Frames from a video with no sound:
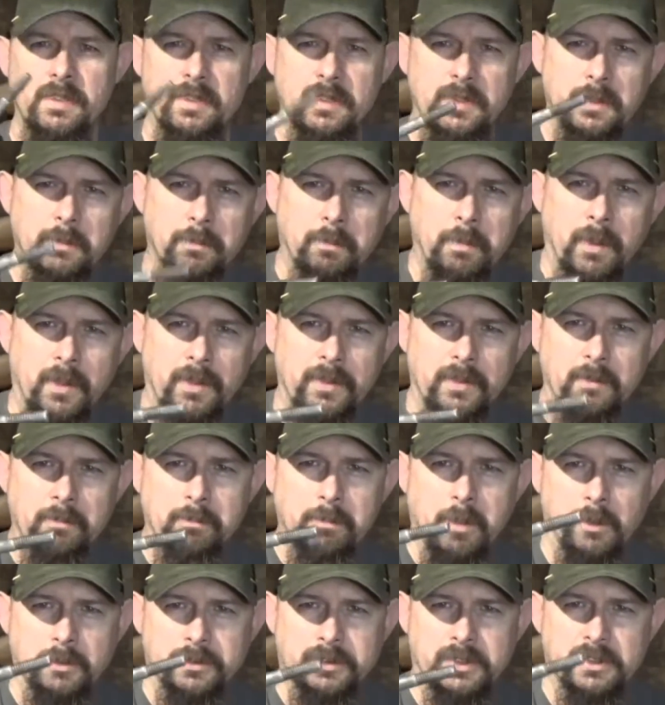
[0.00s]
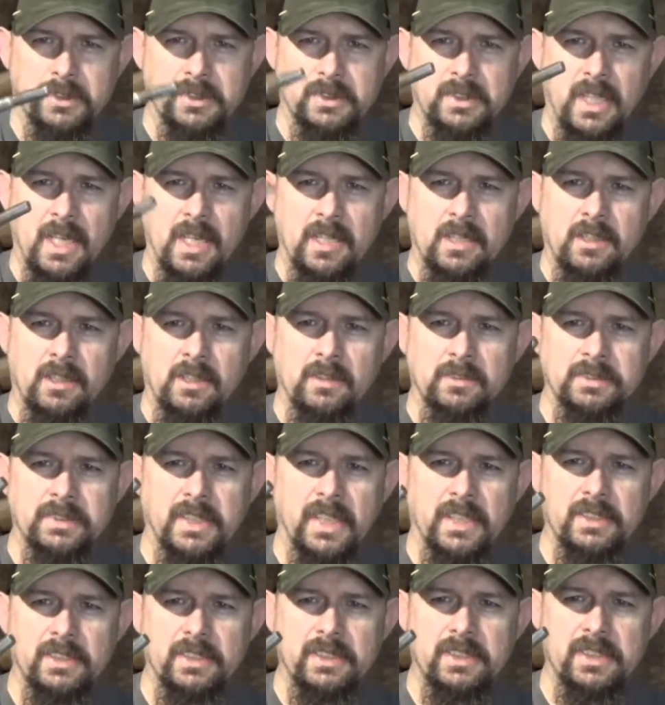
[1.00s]
the part that bolts the stock on, was
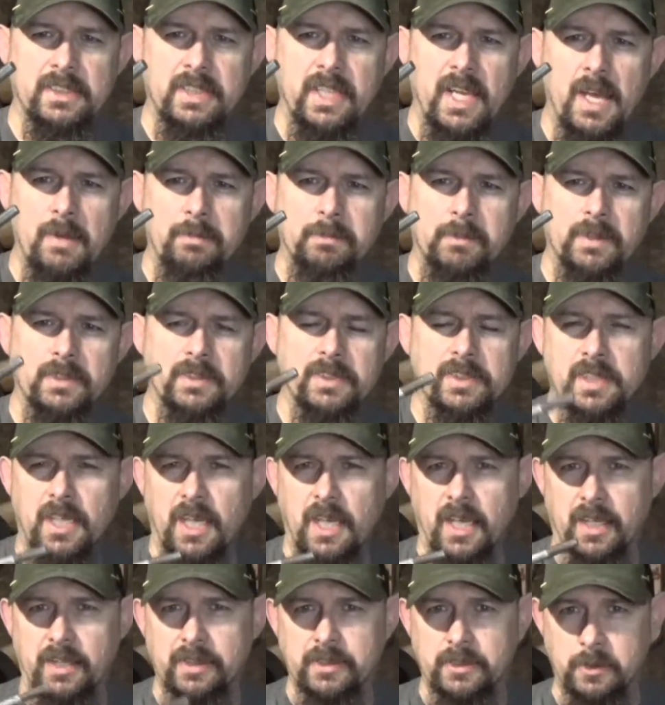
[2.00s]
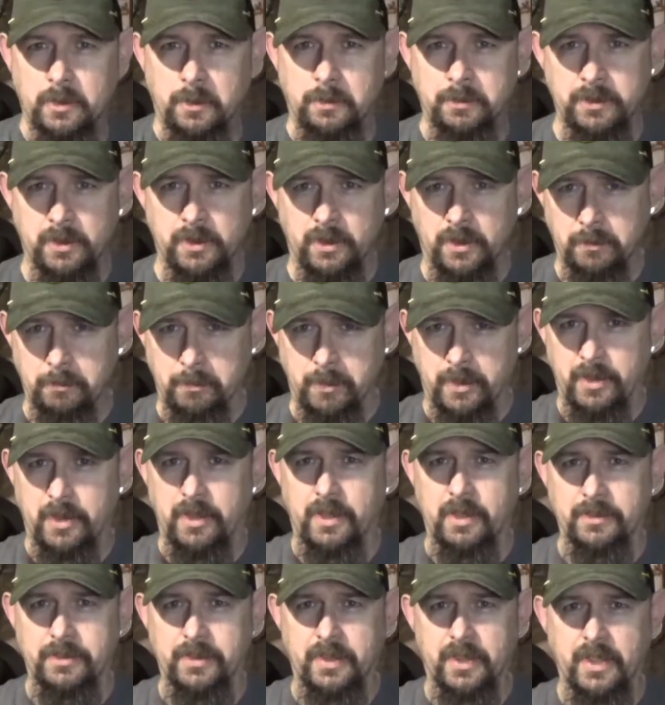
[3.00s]
actually snapped inside, so it was only being
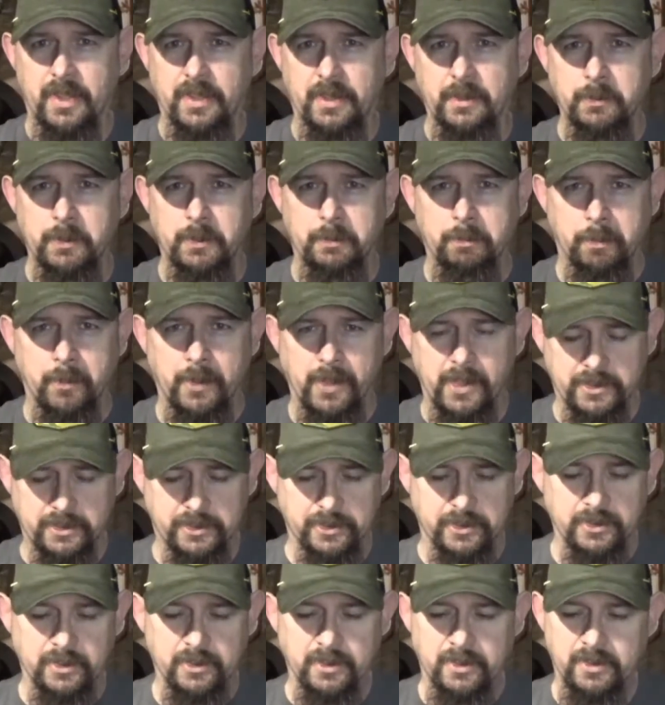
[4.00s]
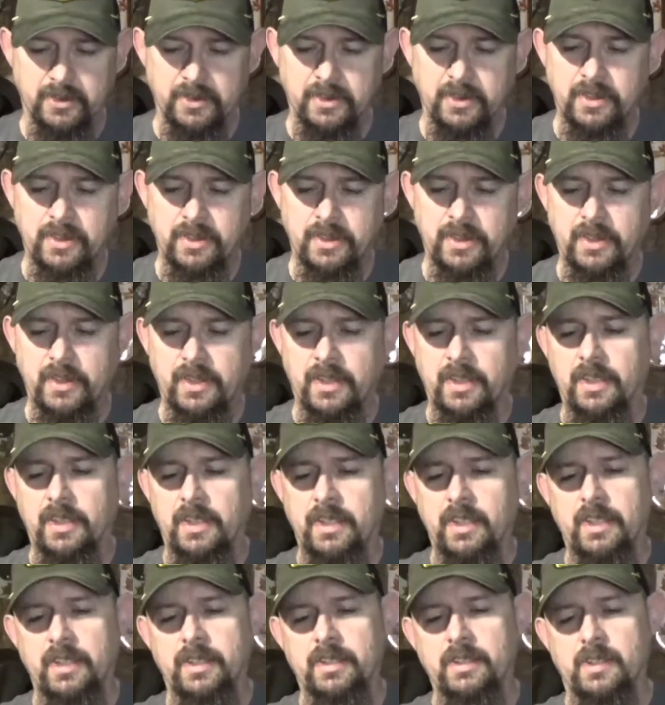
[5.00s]
held together with pressure.
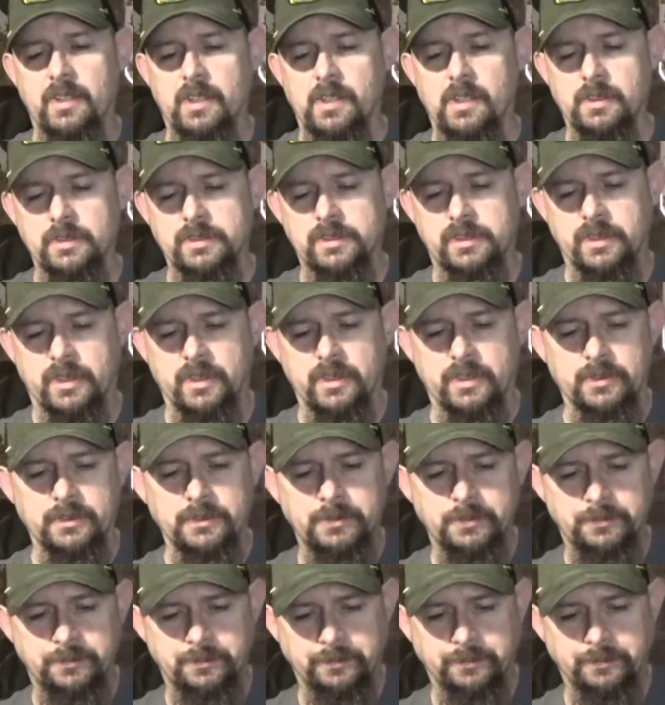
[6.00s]
And also